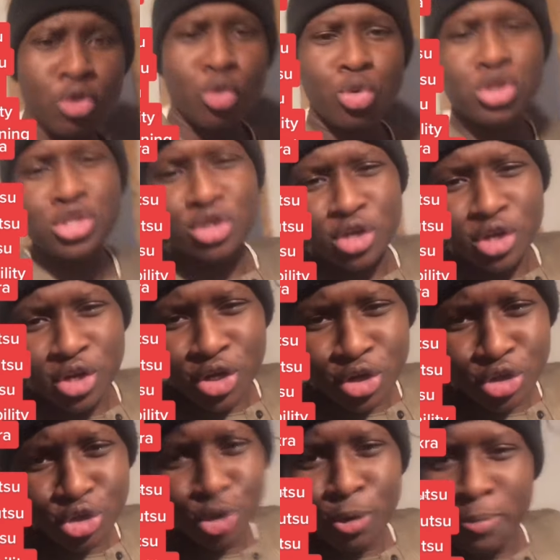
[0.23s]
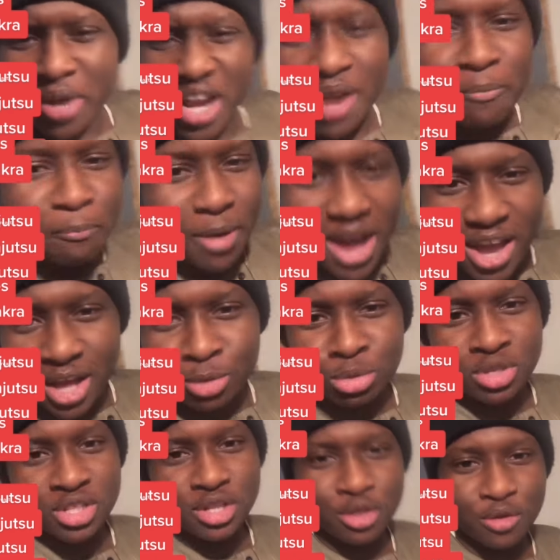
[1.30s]
What's good, YouTube, man? I'm back in
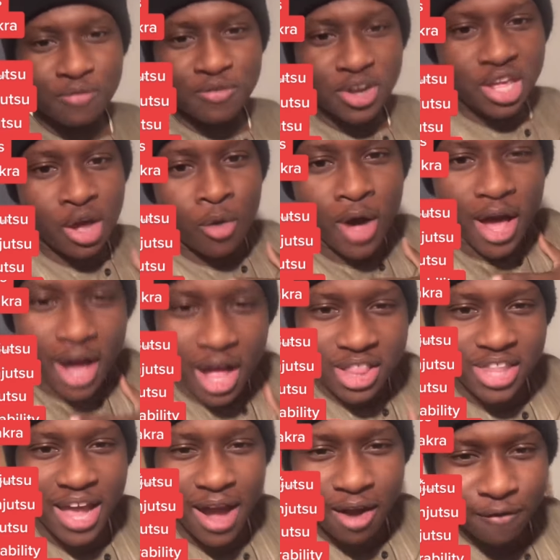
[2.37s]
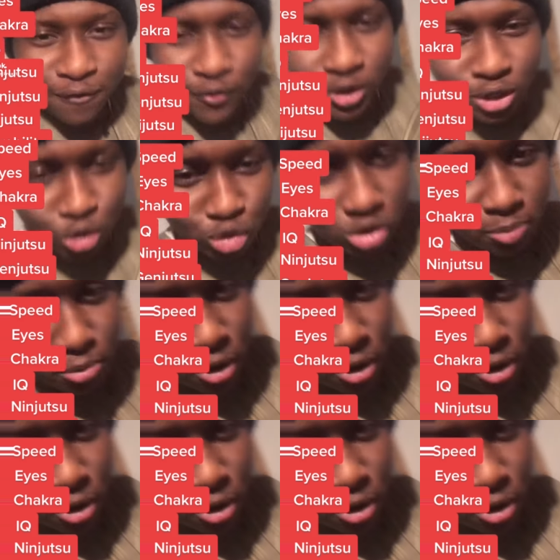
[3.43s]
with another video. I got the African drip